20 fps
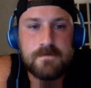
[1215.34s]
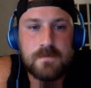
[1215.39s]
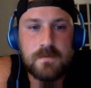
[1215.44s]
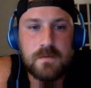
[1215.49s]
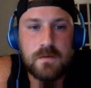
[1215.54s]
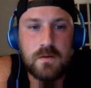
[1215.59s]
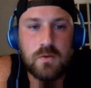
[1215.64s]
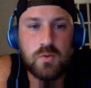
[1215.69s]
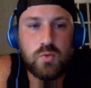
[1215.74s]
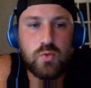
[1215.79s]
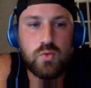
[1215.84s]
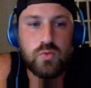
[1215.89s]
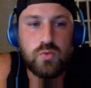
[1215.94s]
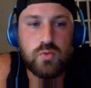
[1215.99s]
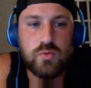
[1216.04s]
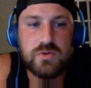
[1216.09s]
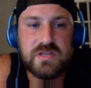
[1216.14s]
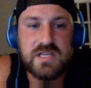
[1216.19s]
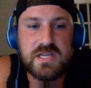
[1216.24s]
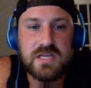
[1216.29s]
Oh,
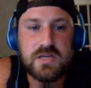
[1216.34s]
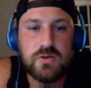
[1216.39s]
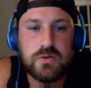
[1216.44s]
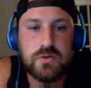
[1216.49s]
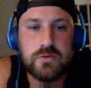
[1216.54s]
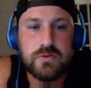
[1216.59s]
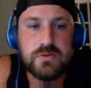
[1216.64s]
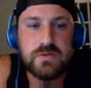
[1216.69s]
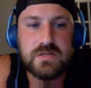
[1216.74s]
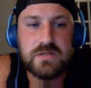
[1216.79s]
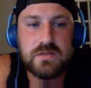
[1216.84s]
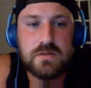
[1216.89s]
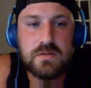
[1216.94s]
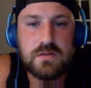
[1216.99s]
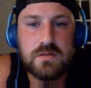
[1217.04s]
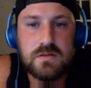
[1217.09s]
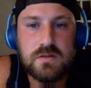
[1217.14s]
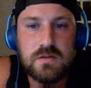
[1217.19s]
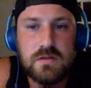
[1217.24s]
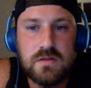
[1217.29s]
T-Cruise.
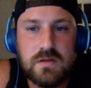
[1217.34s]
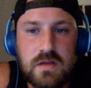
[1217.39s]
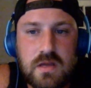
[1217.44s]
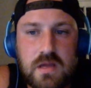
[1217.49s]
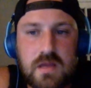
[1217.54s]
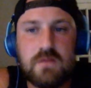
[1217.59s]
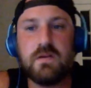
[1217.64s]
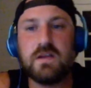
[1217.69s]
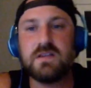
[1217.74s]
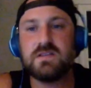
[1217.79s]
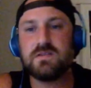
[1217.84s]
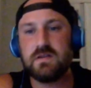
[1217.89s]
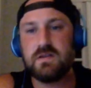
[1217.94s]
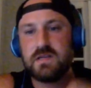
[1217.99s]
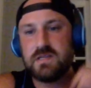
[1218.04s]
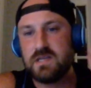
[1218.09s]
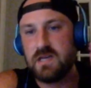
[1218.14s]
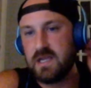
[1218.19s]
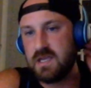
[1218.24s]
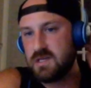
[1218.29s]
And
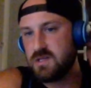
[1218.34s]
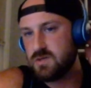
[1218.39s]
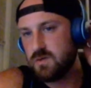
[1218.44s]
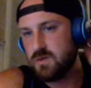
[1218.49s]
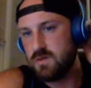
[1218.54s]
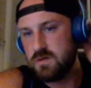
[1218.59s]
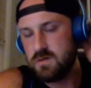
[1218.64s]
Restoration Angel.